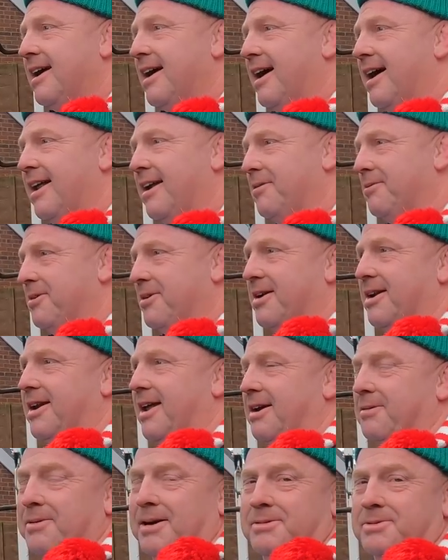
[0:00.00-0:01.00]
And I'm not going
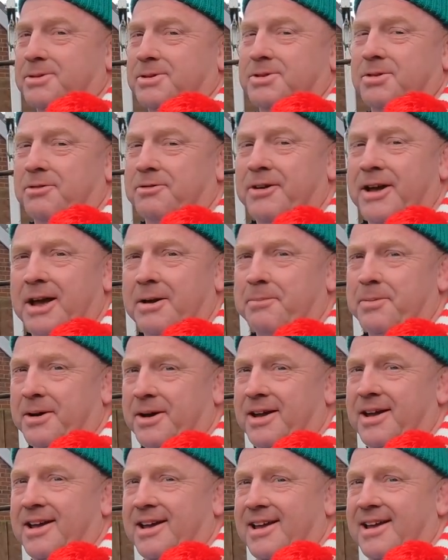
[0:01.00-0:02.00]
to name names, it's not fair,
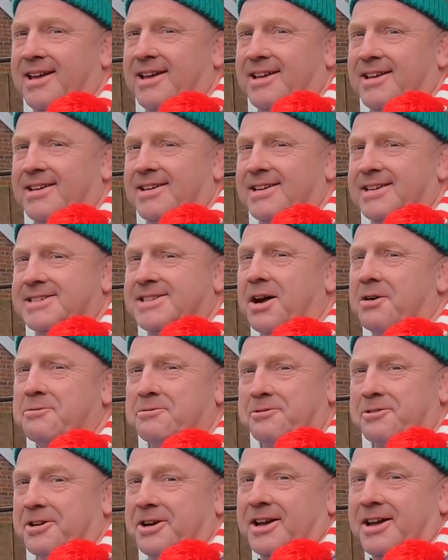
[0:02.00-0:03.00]
but he's known
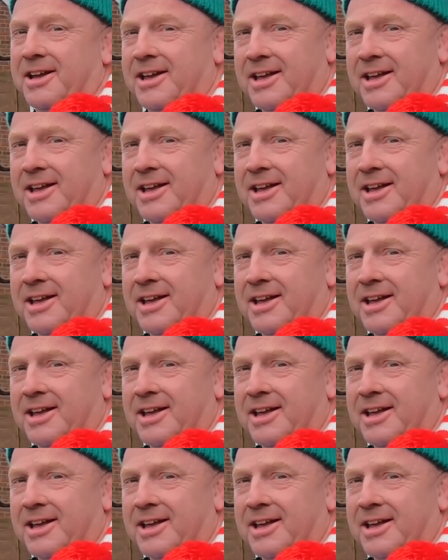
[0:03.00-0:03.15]
for it.